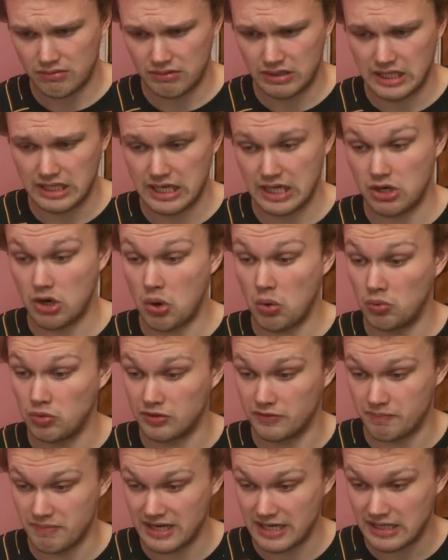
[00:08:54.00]
They'd get hold
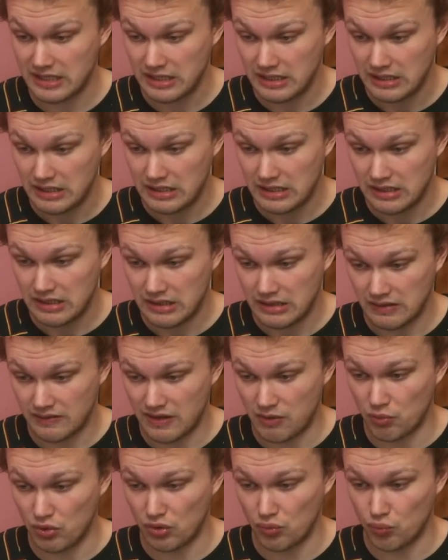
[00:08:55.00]
of me, and
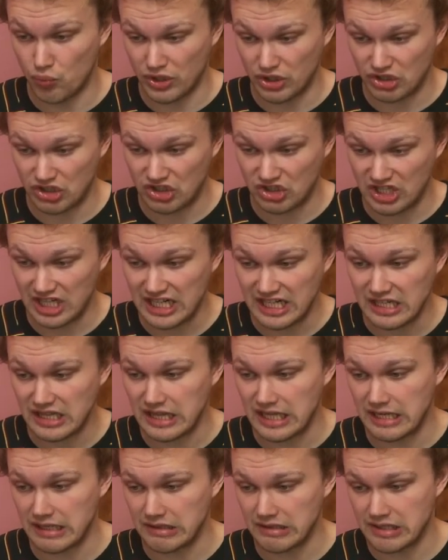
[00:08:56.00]
they wouldn't wish silly
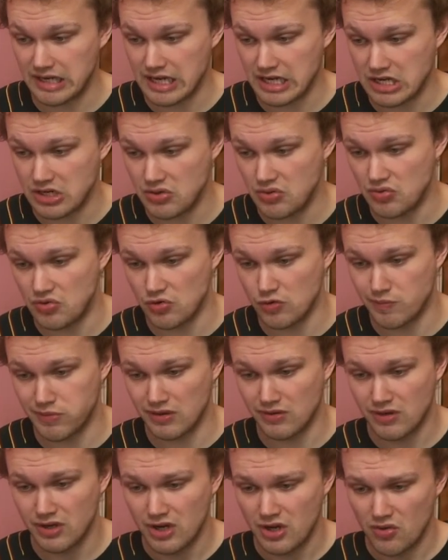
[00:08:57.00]
things like you do,
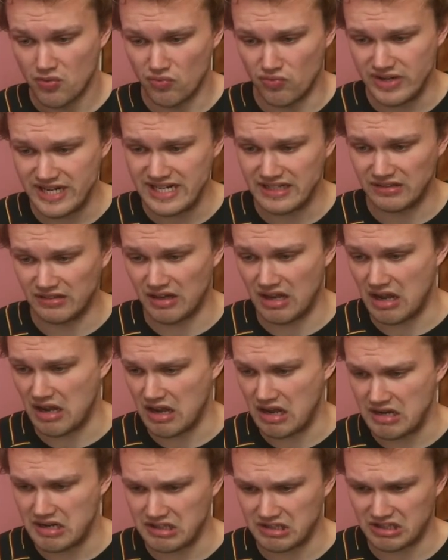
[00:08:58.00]
but real
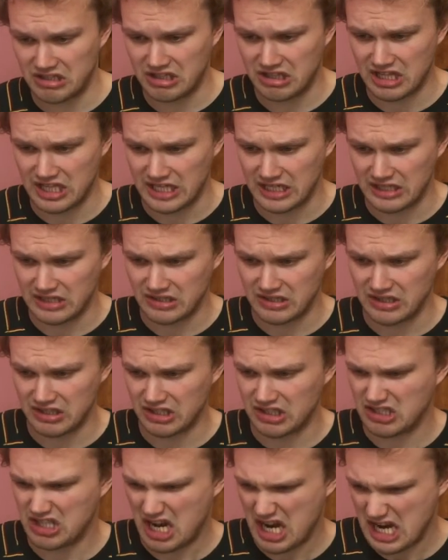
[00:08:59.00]
earnest things, and the
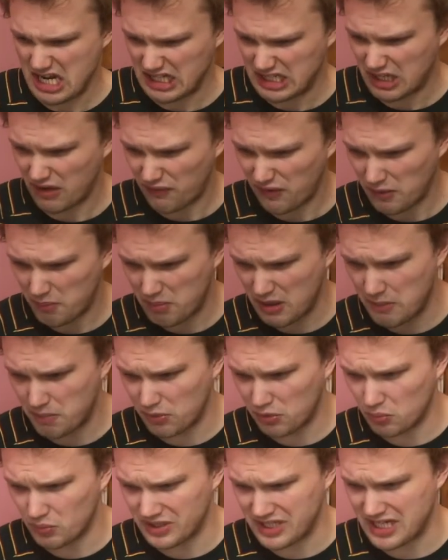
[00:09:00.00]
scientific
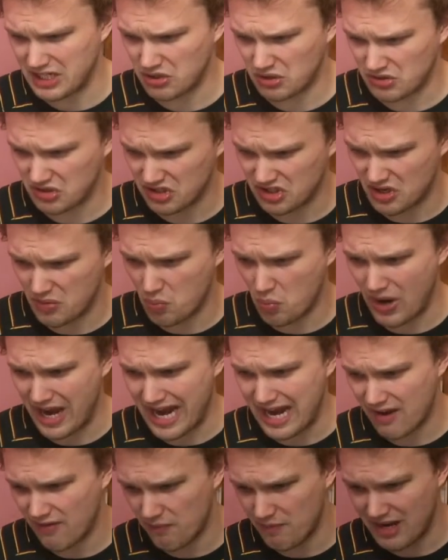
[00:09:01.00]
people would hit on some
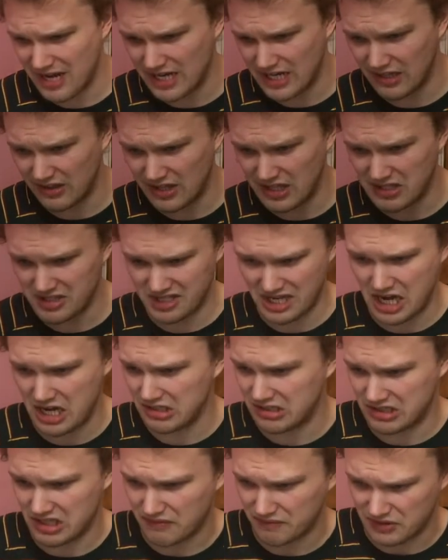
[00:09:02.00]
way of making things
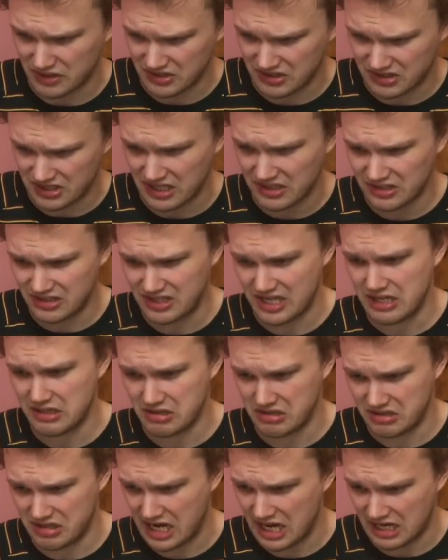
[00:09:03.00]
last after sunset,
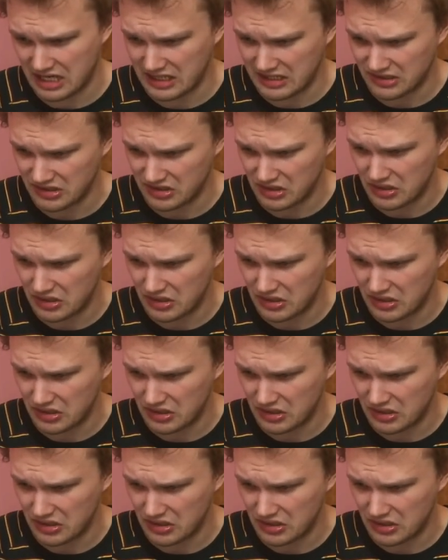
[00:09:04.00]
as likely as